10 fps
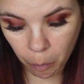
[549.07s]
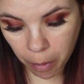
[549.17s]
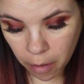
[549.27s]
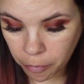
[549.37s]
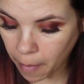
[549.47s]

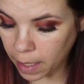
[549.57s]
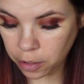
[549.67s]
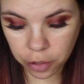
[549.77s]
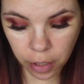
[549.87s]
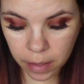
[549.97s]
both
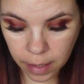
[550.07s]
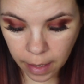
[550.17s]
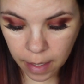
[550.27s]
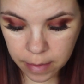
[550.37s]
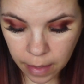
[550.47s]
magistrates,
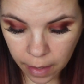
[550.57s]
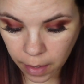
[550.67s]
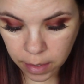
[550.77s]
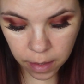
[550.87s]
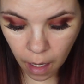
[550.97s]
like I say,
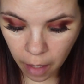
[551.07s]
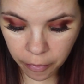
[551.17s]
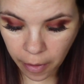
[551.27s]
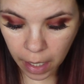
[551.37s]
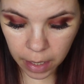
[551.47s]
they did not
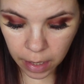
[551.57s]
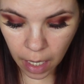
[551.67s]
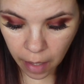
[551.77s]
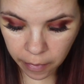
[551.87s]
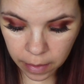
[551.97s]
find any
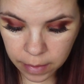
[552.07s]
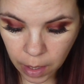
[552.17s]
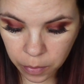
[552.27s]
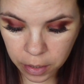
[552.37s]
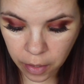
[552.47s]
evidence
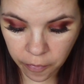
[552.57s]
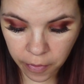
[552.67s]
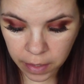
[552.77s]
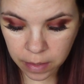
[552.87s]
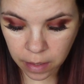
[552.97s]
that was
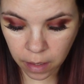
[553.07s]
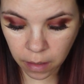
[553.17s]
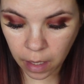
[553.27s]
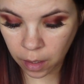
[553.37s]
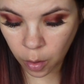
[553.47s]

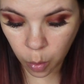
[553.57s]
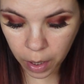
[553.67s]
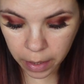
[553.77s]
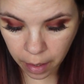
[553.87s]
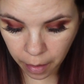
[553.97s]
convincing and
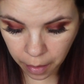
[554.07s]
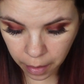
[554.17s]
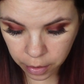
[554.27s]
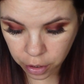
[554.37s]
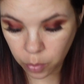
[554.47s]
acquitted her,
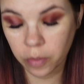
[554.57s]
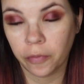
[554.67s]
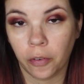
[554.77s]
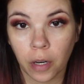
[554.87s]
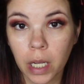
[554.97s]
and she was
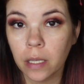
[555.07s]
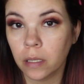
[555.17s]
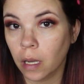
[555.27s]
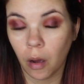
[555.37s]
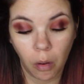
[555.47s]
free
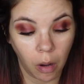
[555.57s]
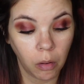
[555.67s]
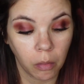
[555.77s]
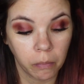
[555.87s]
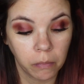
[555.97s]
to go
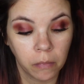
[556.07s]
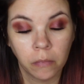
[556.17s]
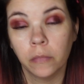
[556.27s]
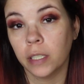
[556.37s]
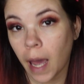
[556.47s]
home
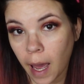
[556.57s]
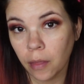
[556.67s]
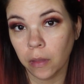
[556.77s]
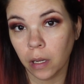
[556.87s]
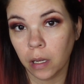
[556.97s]
to
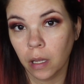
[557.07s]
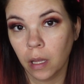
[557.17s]
Hadley.